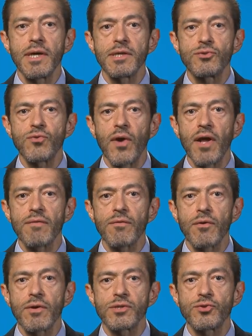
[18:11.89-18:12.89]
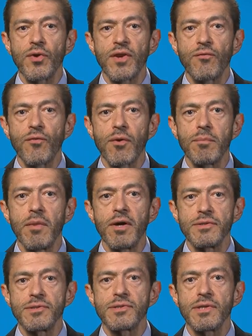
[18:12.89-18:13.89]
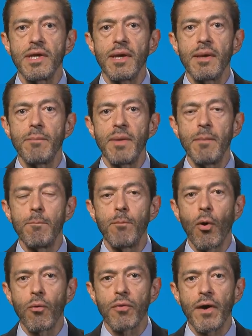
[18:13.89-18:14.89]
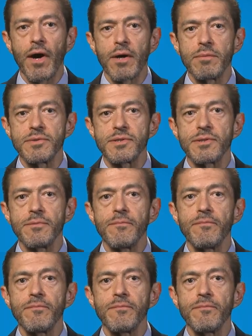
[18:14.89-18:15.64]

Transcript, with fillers: at 12 or 24 months in both arms.